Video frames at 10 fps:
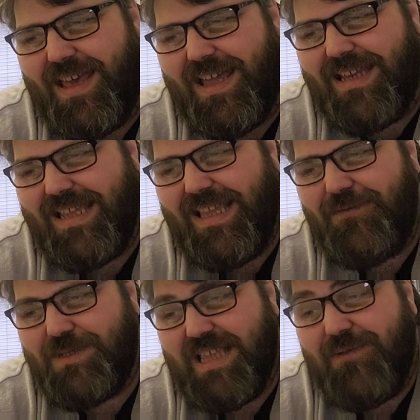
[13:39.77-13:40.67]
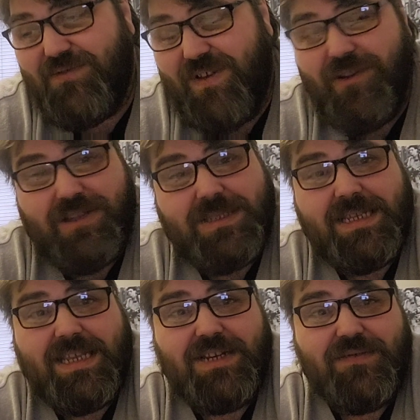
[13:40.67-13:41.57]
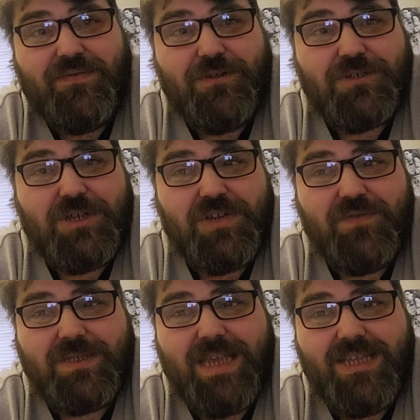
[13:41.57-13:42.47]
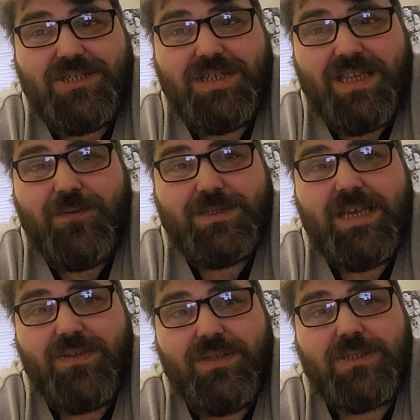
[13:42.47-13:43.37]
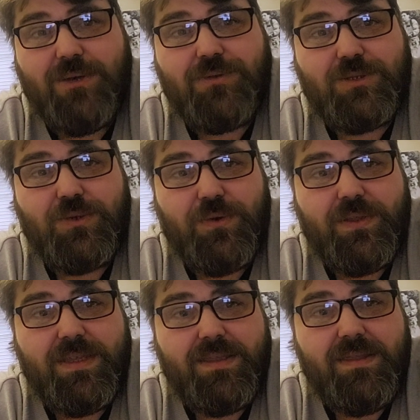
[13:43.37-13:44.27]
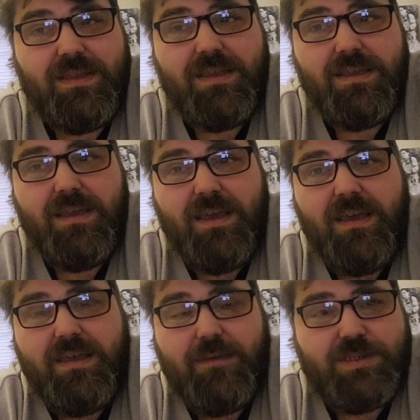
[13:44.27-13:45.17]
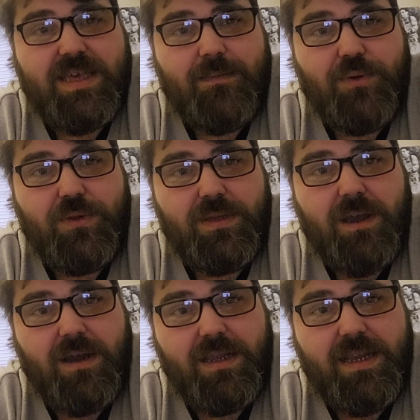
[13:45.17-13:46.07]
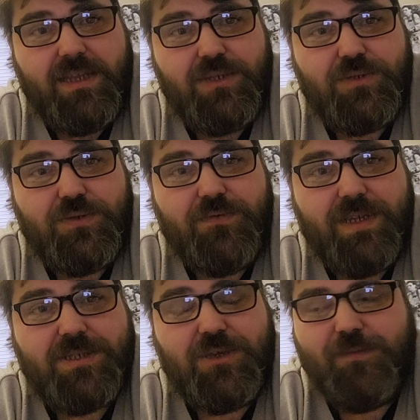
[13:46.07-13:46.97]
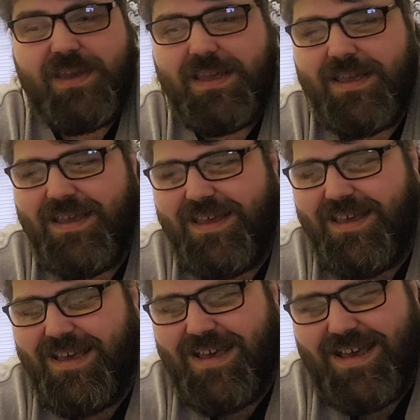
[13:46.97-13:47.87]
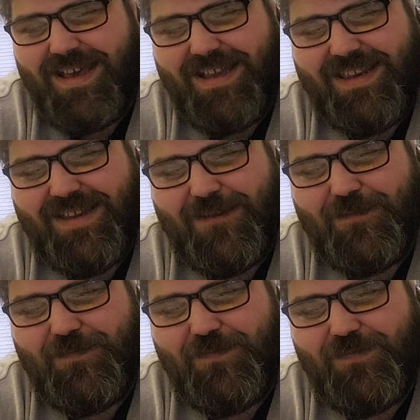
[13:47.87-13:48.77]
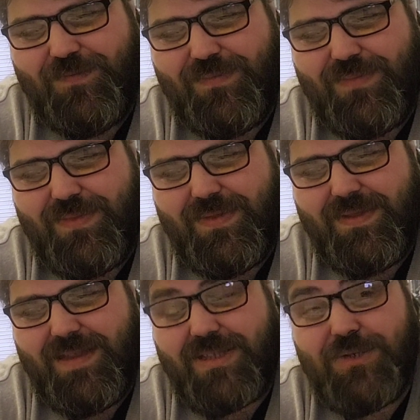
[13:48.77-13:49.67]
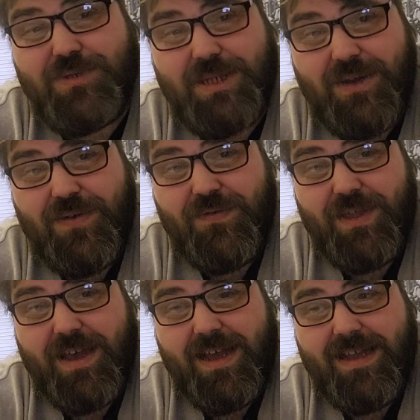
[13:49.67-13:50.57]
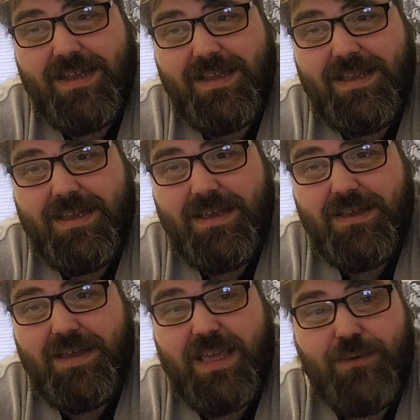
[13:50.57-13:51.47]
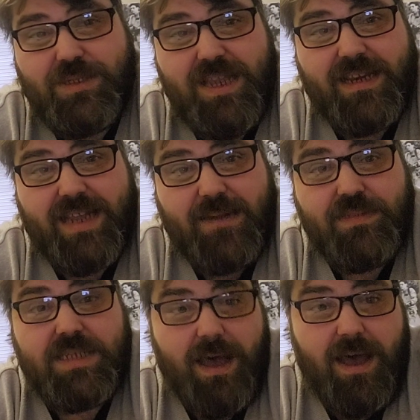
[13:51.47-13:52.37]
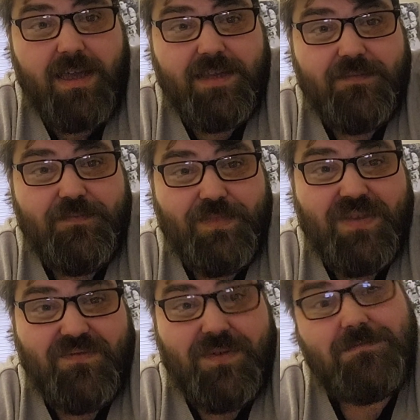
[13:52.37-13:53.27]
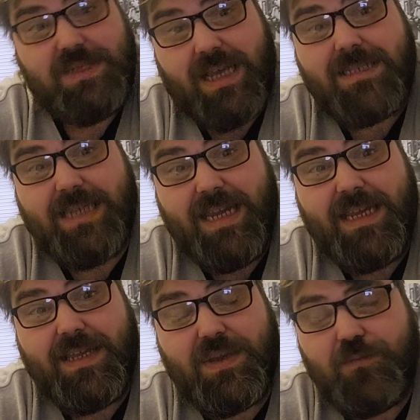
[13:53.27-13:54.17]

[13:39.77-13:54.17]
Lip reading: he was very articulate for a child of his age, and he would tell this whole story that it was at that point the guardian angel rescued me. And as a result of that, he was nicknamed Ty for Titanic.